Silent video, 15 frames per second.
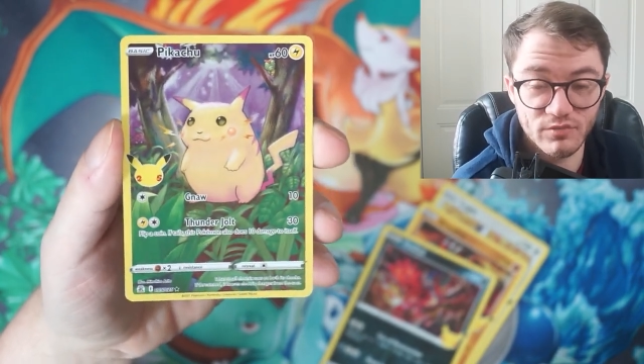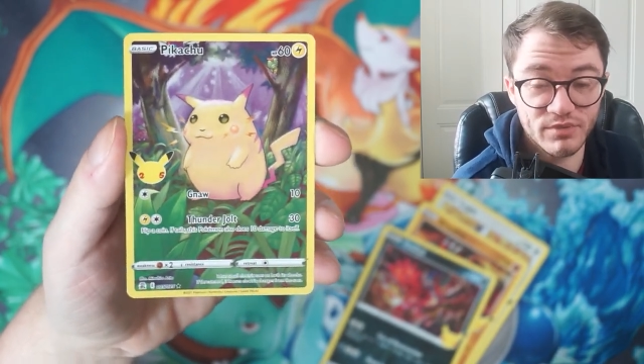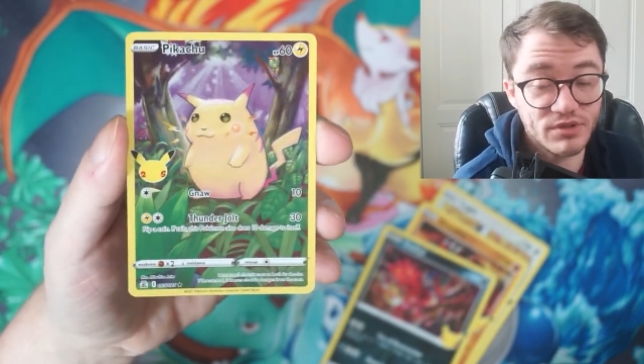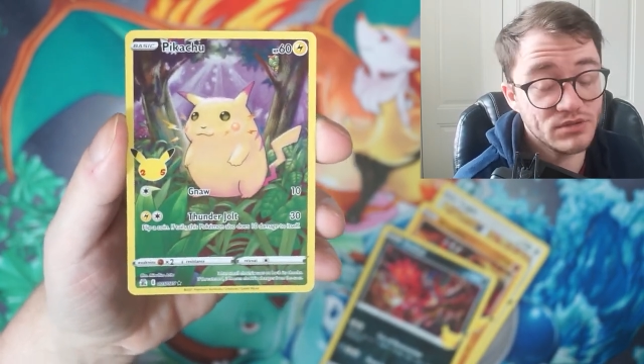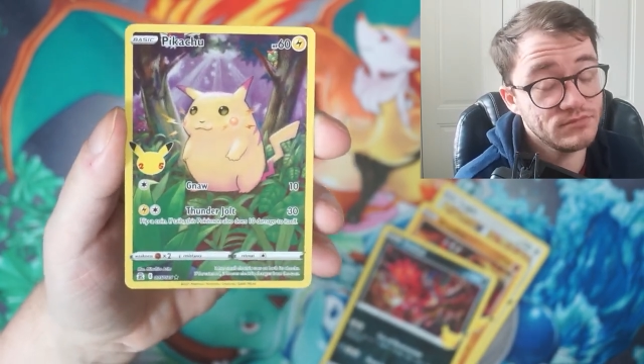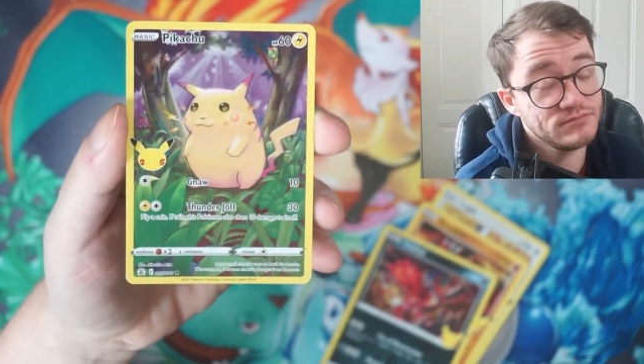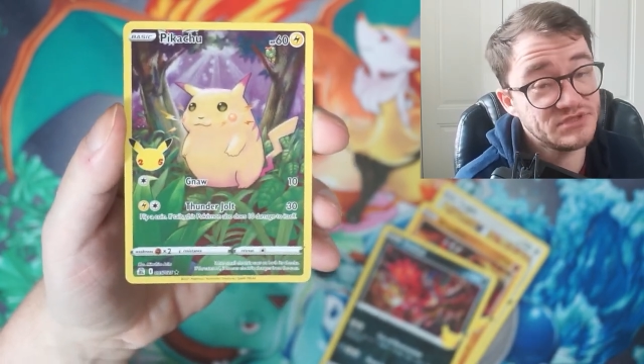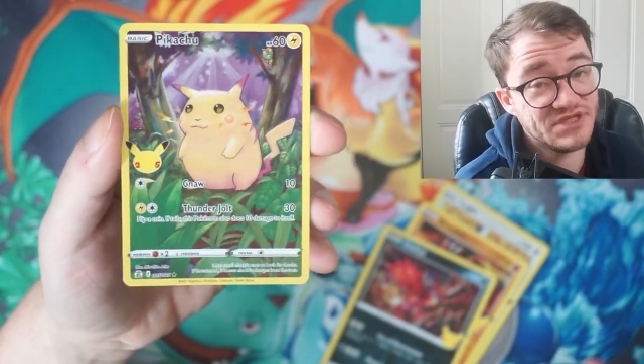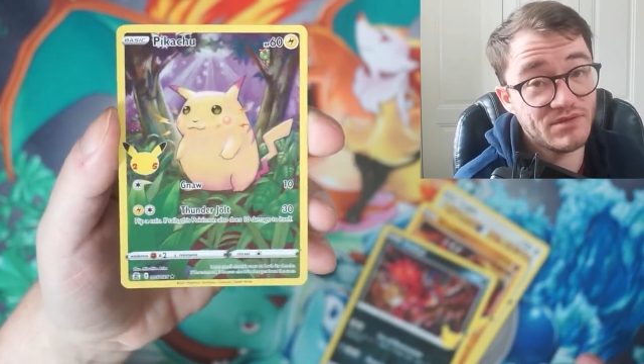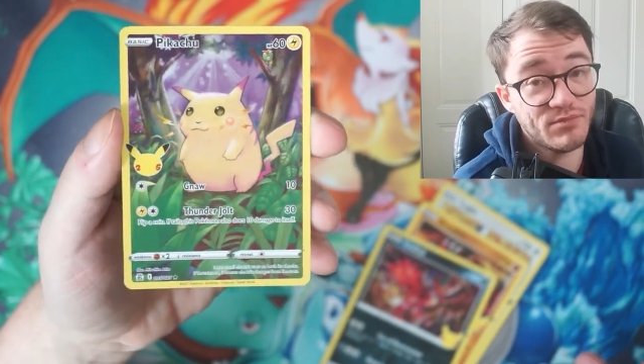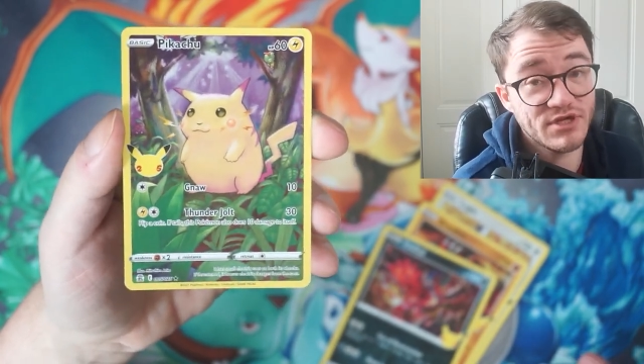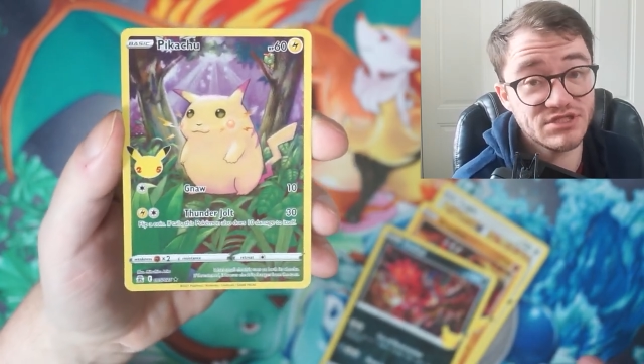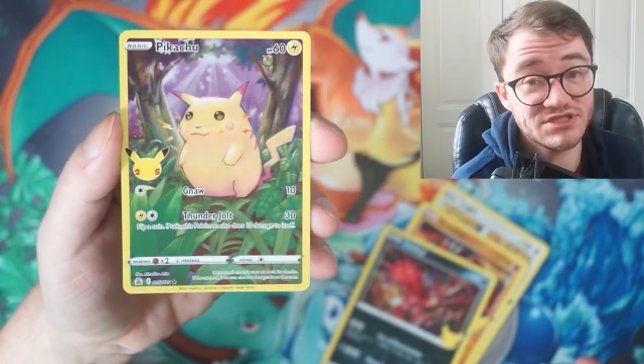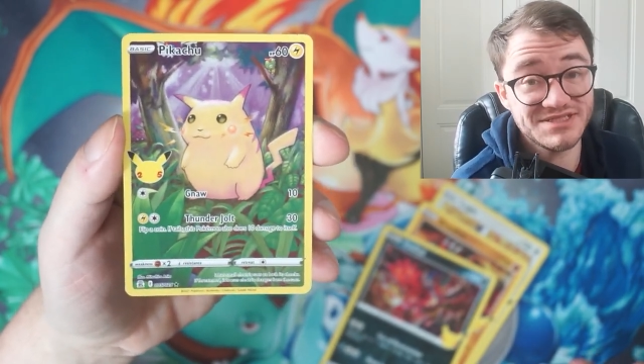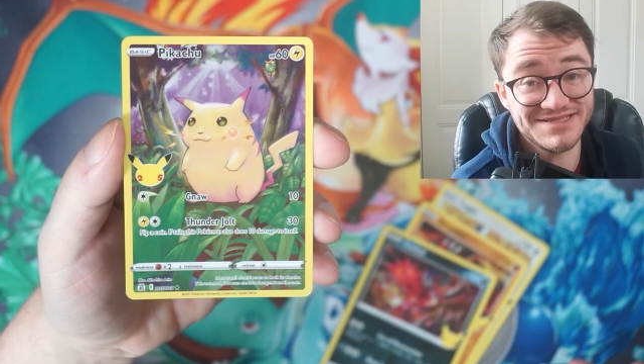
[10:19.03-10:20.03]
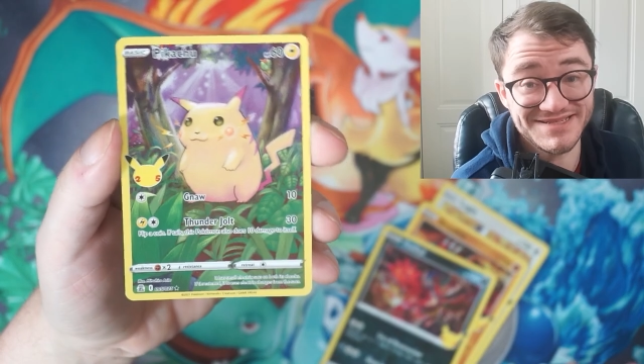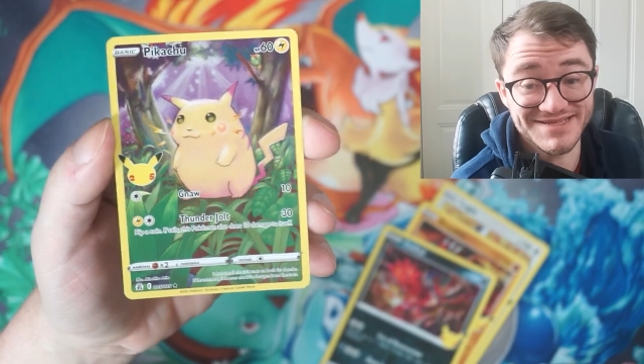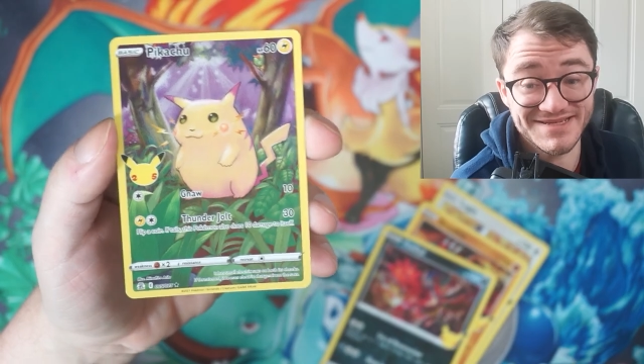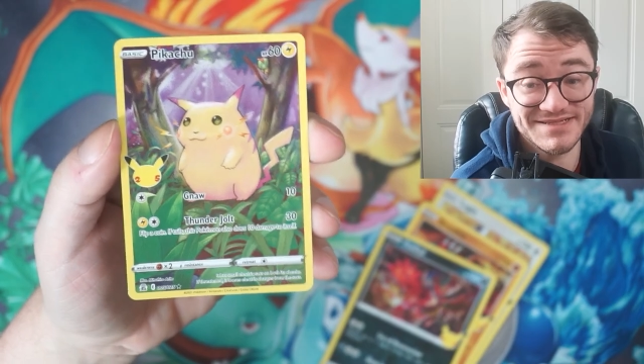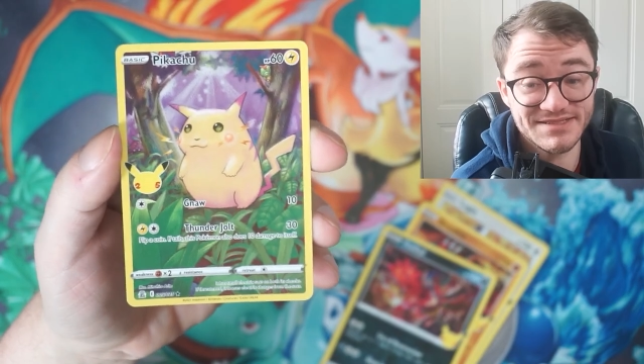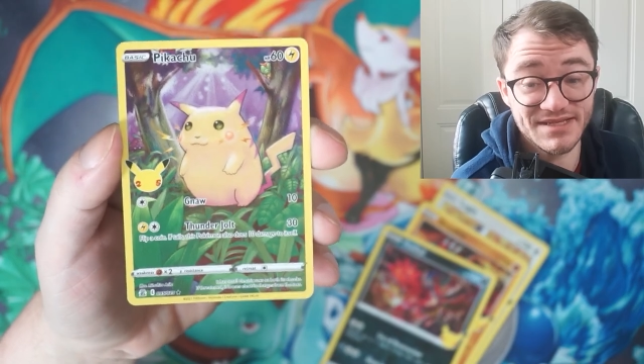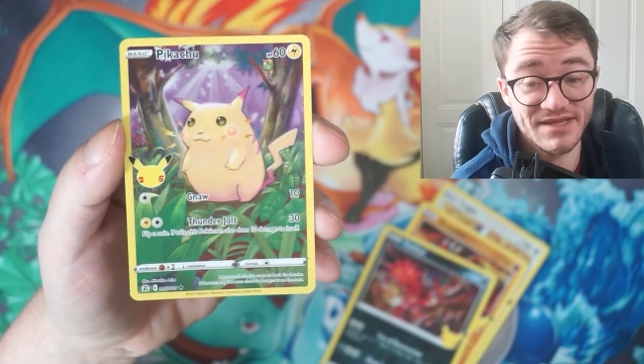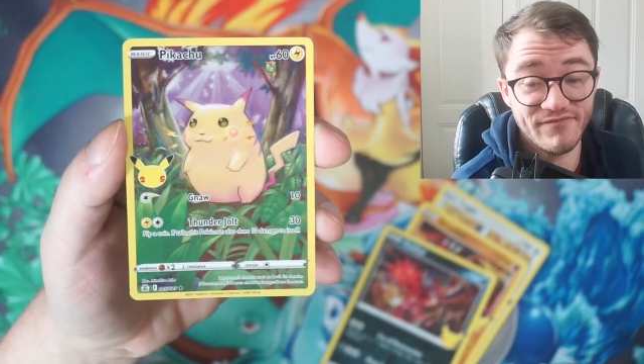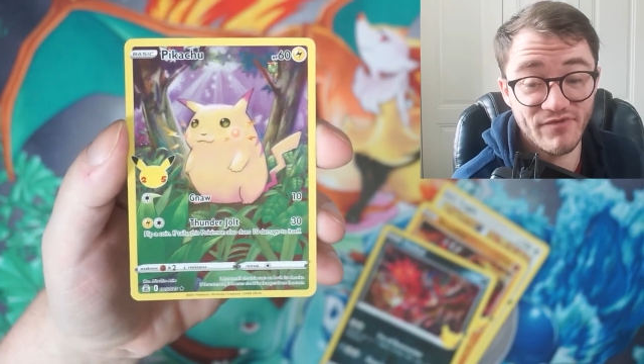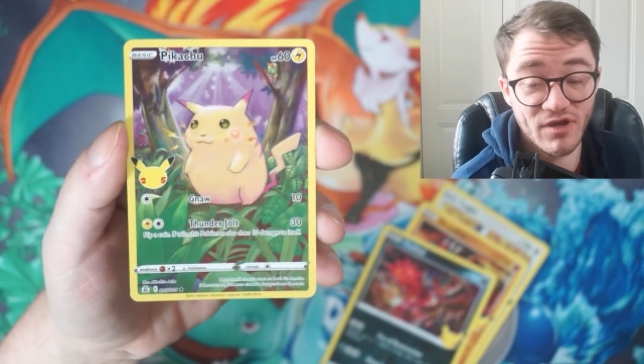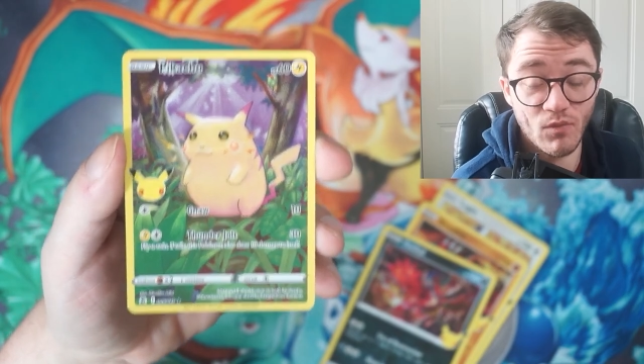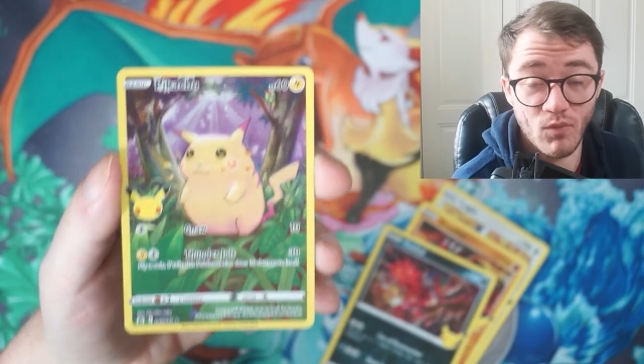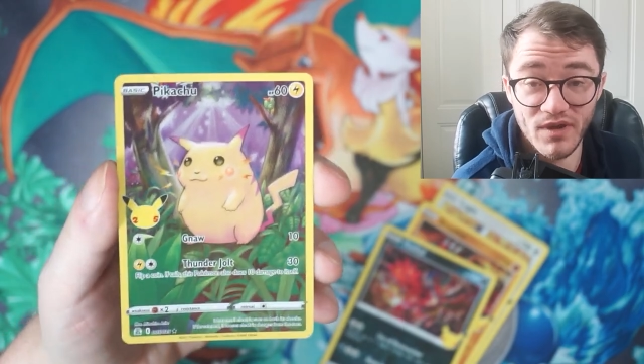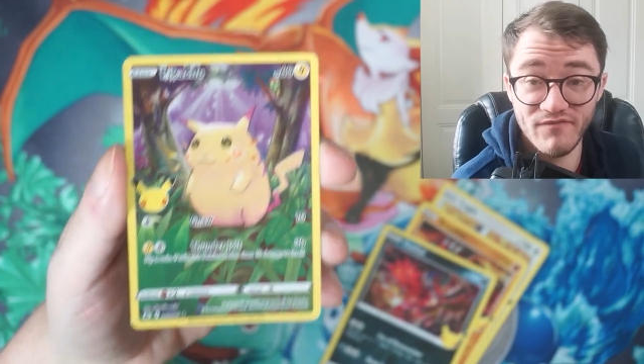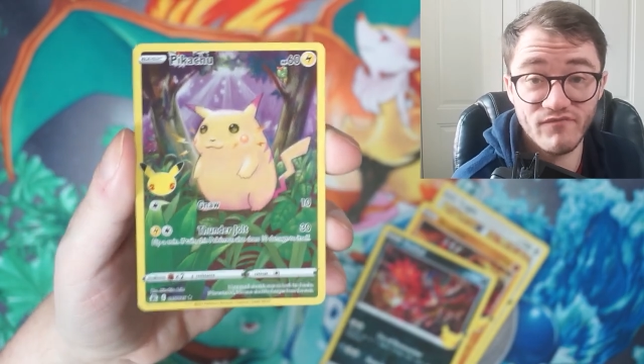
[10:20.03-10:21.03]
but Celebrations did deliver
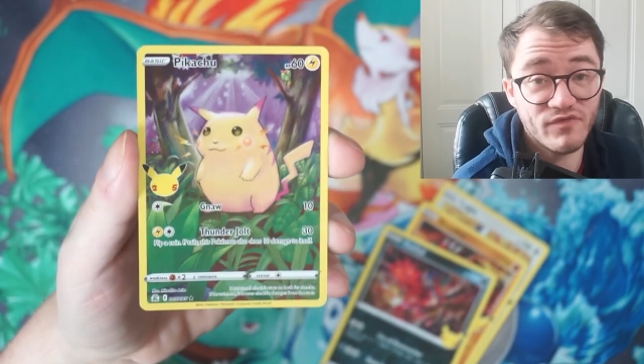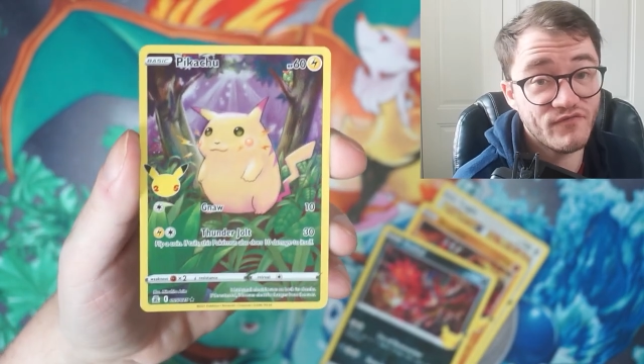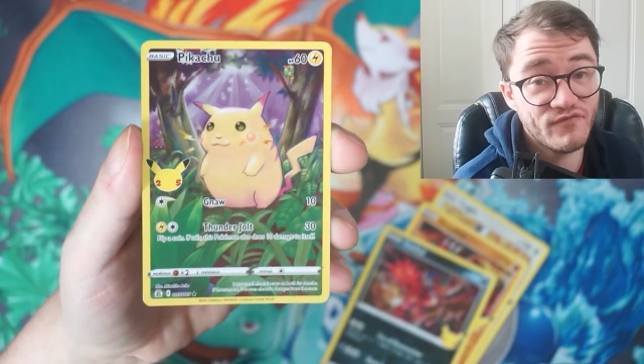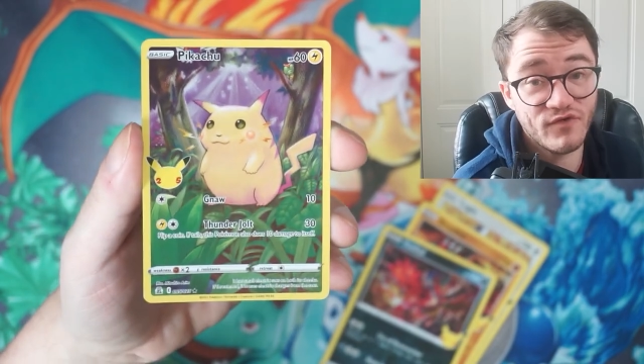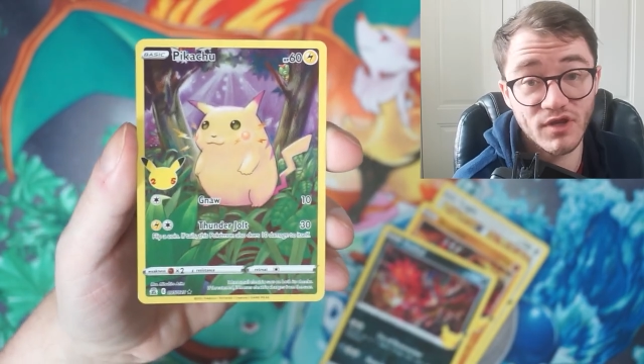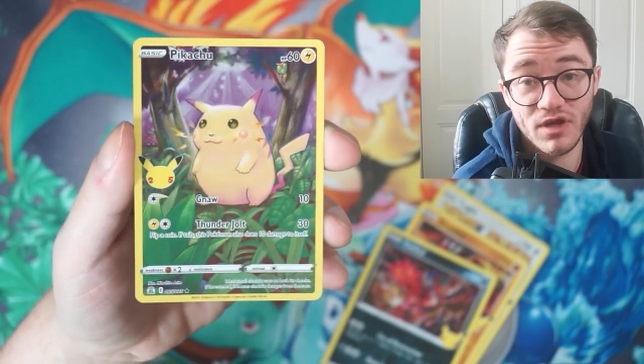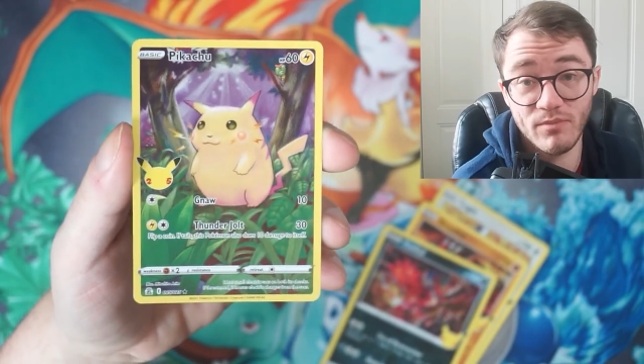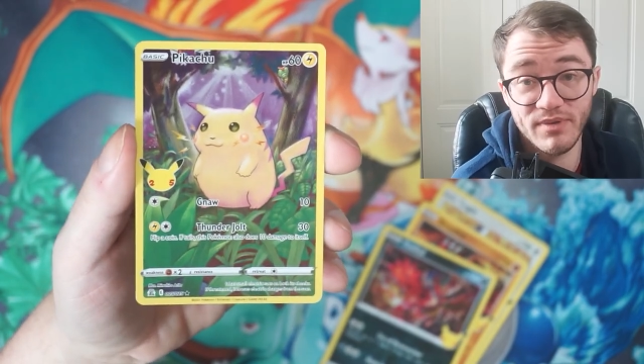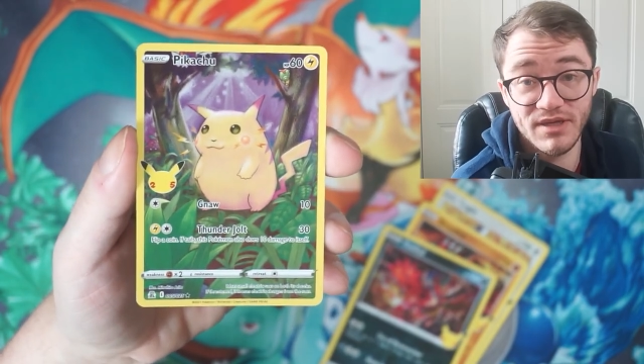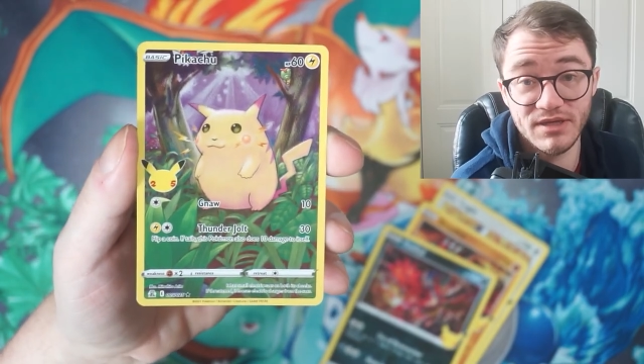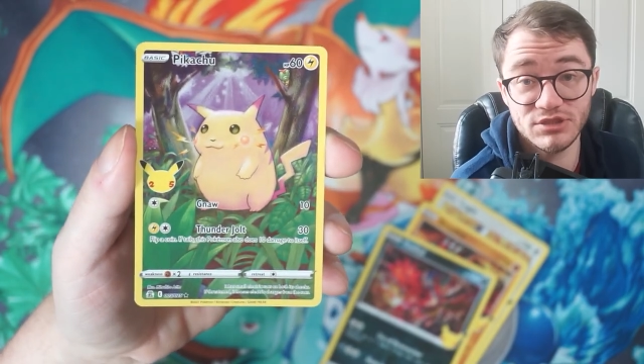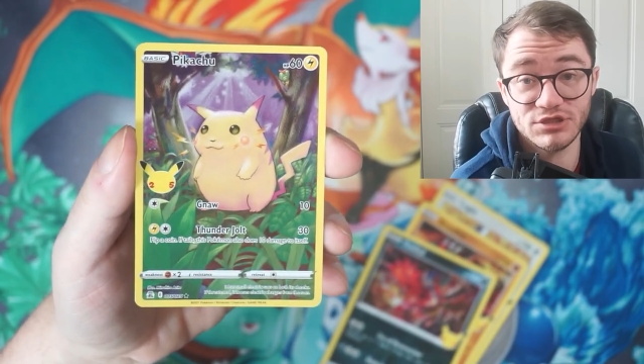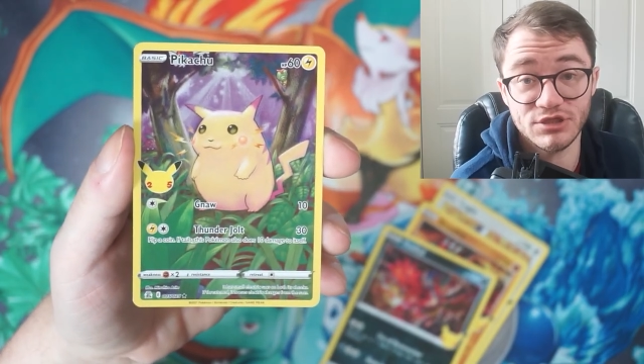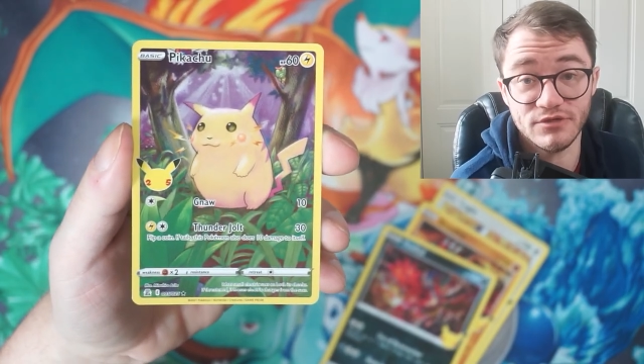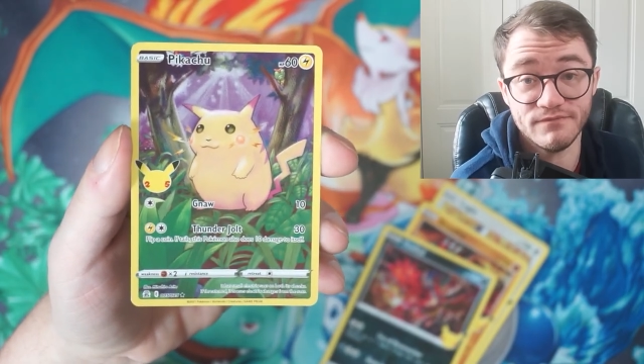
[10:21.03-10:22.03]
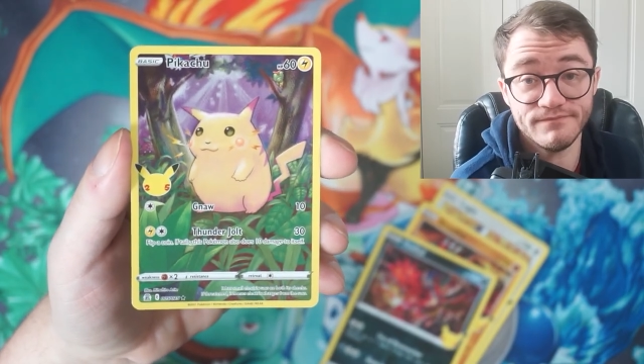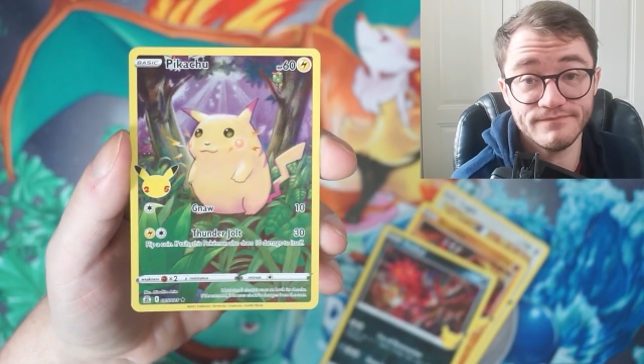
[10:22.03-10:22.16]
with the full art Pikachu.